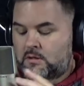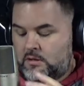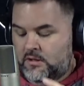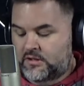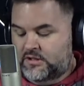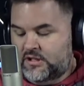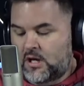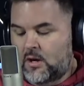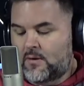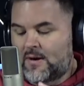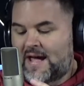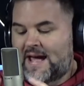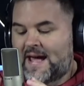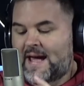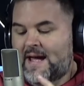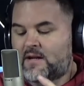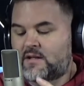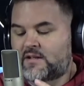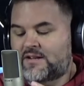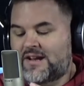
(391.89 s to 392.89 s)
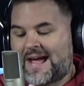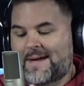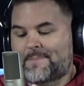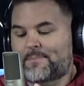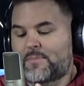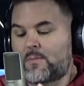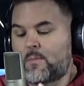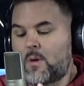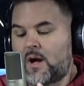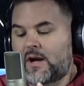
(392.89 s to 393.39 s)
Let's go ahead and
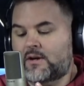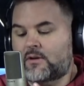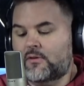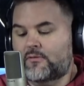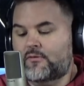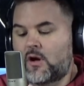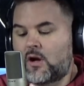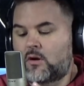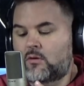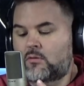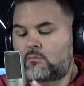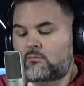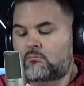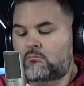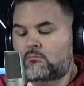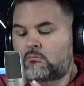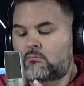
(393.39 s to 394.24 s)
tap the microphone.